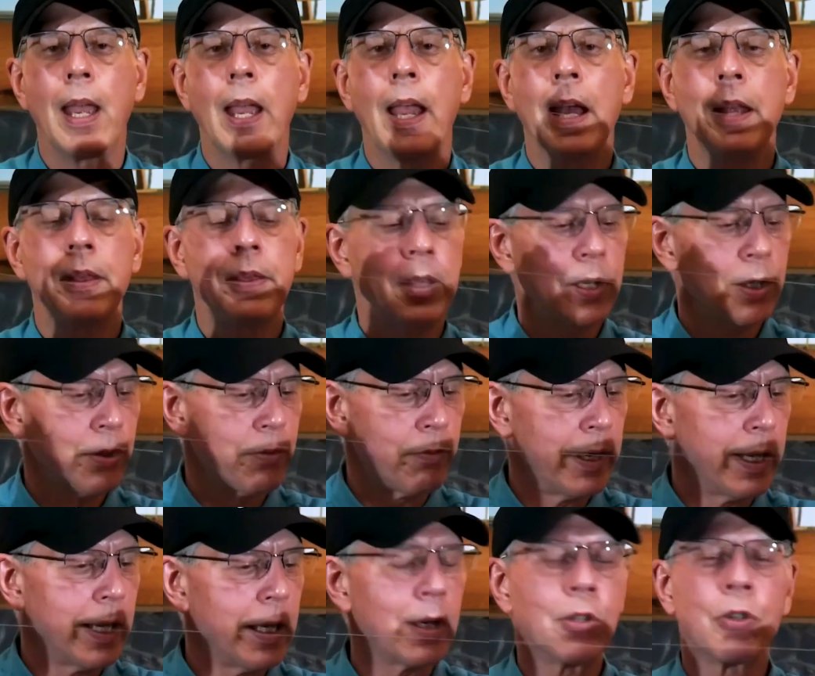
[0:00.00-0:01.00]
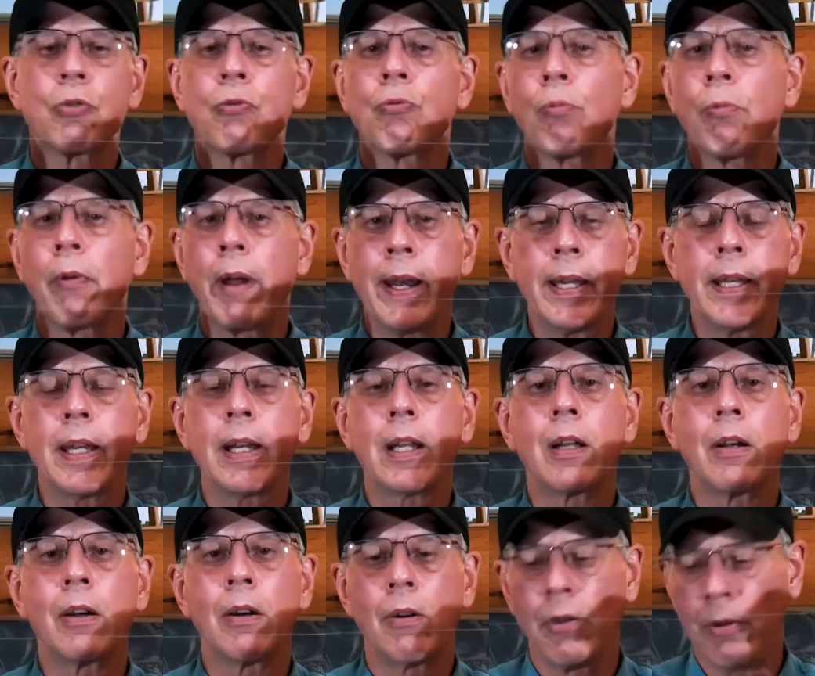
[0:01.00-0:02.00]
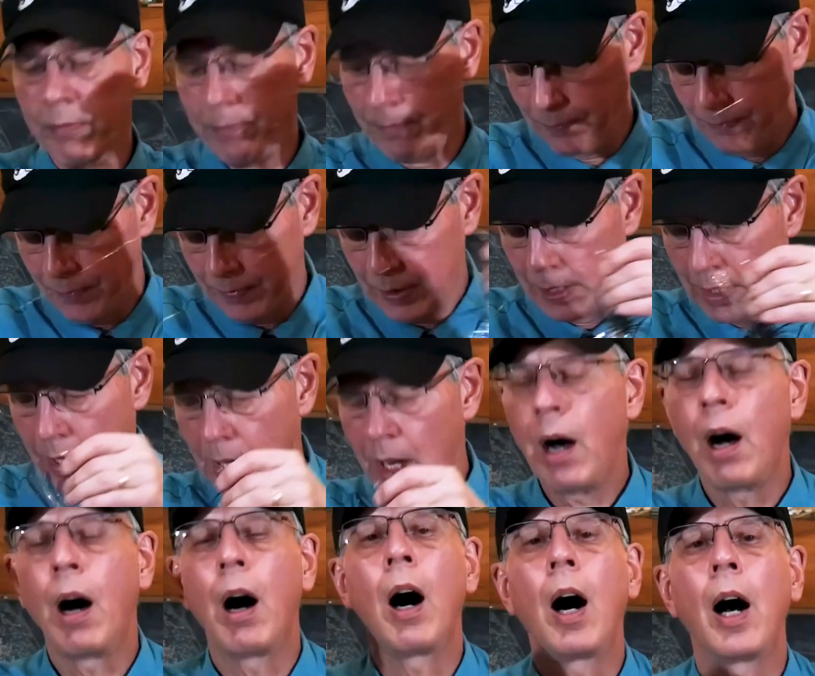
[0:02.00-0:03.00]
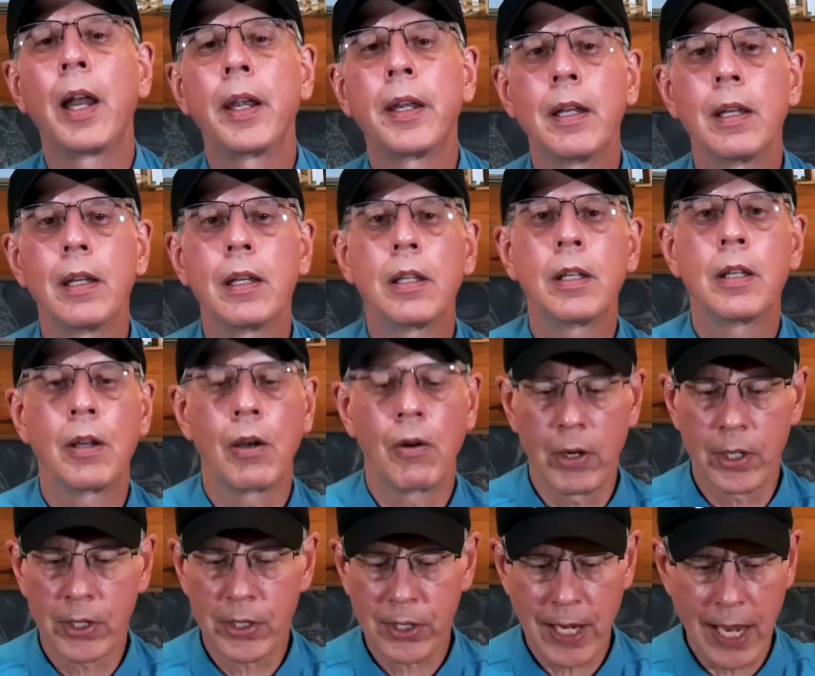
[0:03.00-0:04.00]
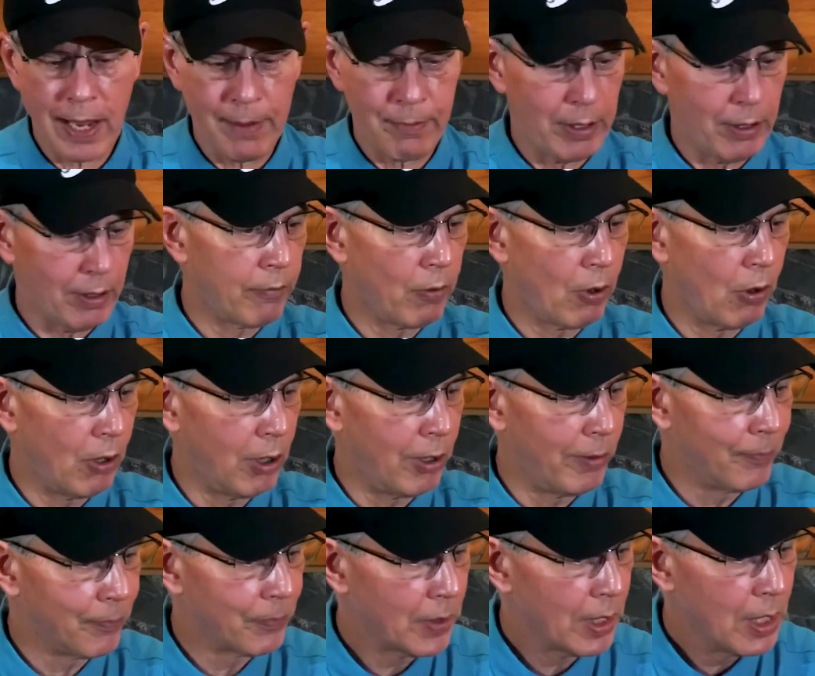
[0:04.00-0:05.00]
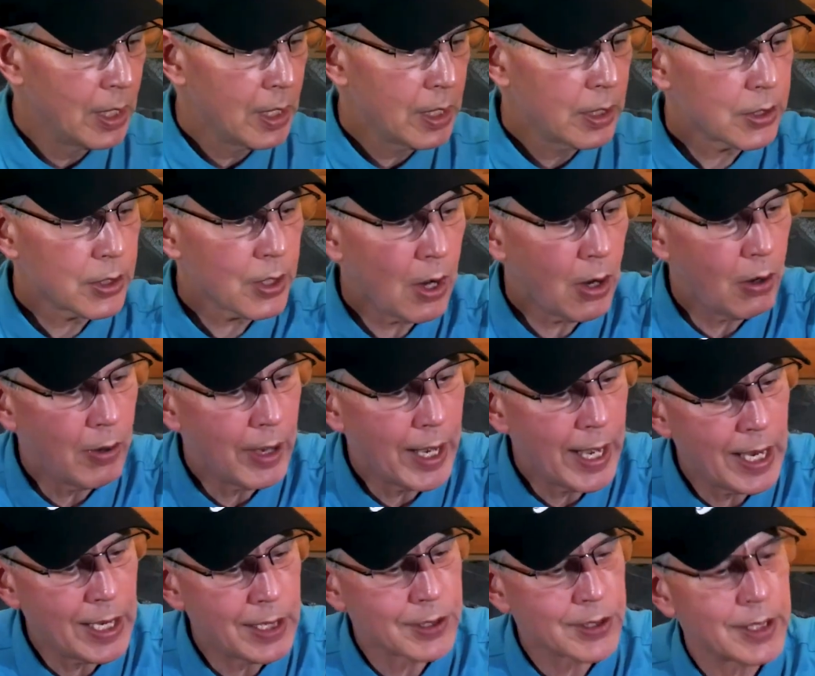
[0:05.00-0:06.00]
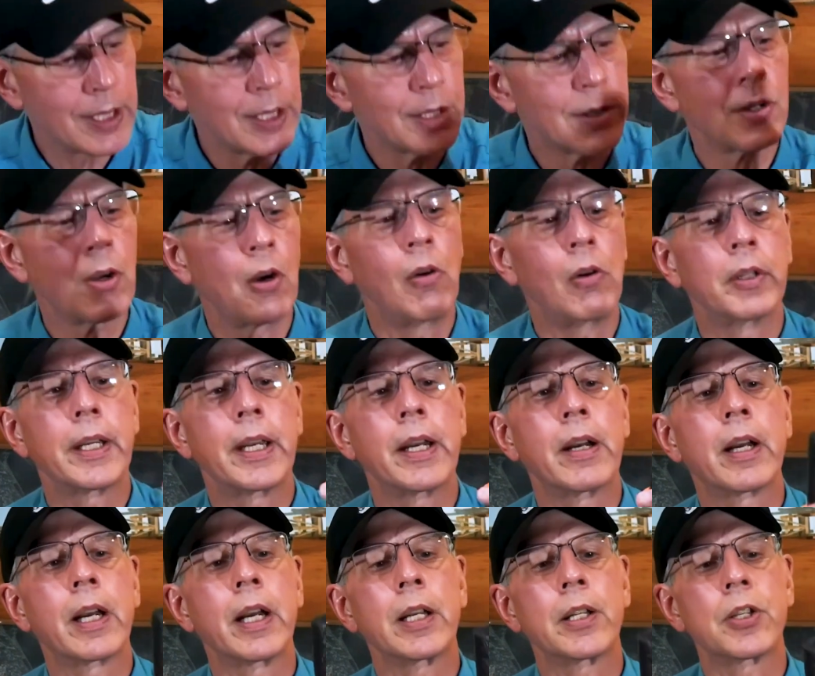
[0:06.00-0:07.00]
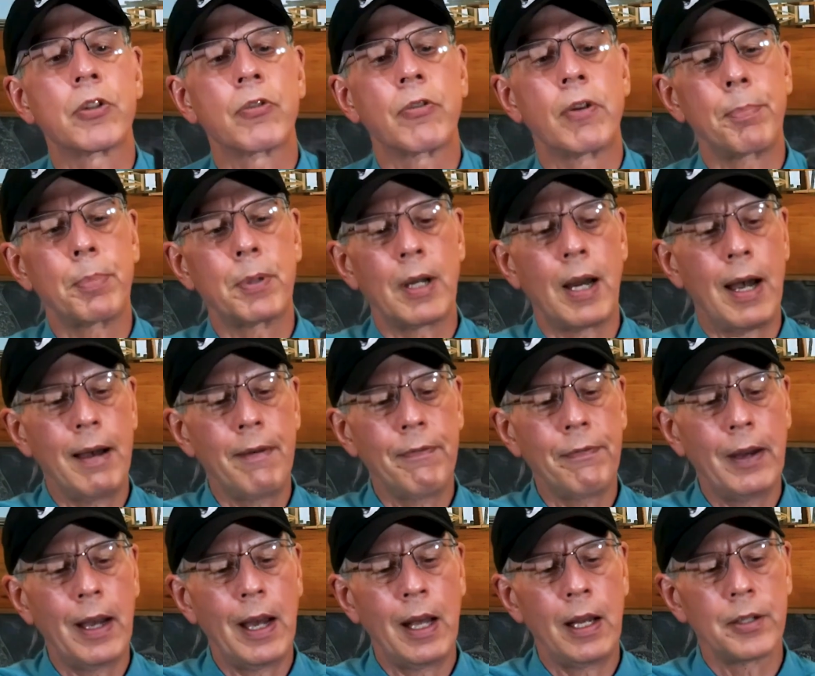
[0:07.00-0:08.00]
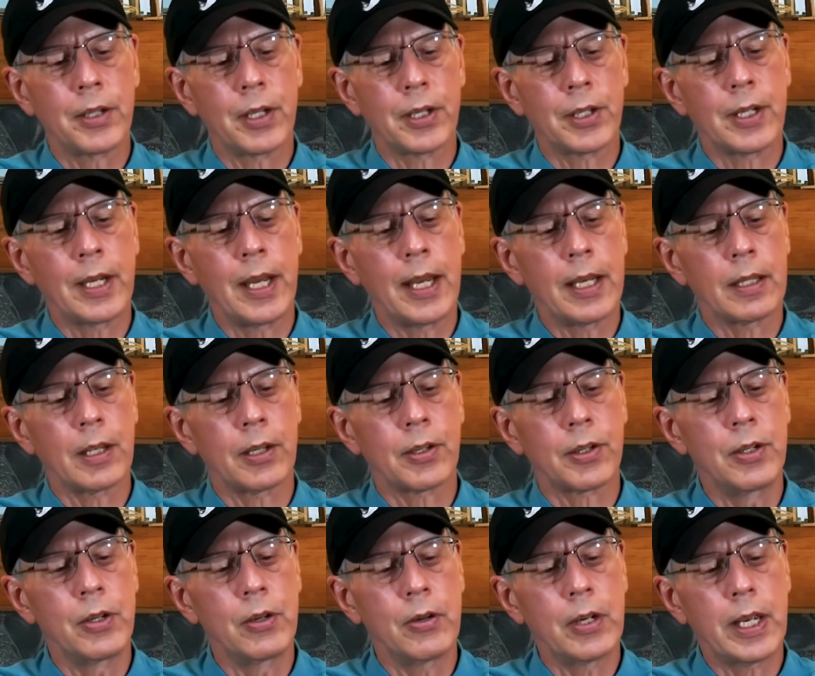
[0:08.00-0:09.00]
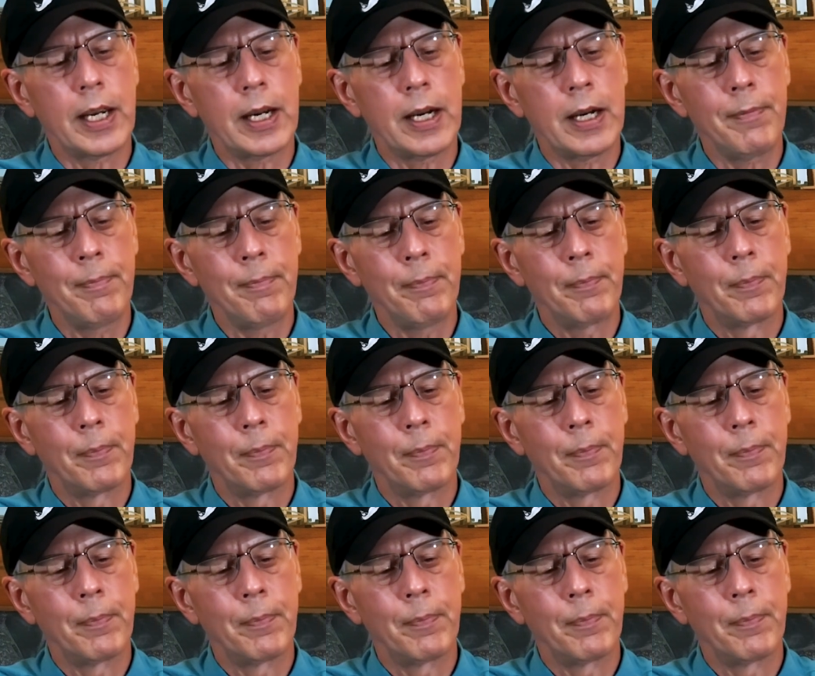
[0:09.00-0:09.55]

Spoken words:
and this rig is ready to go on your salmon roll. So as this old gear gets stripped off, I'll just take this new gear.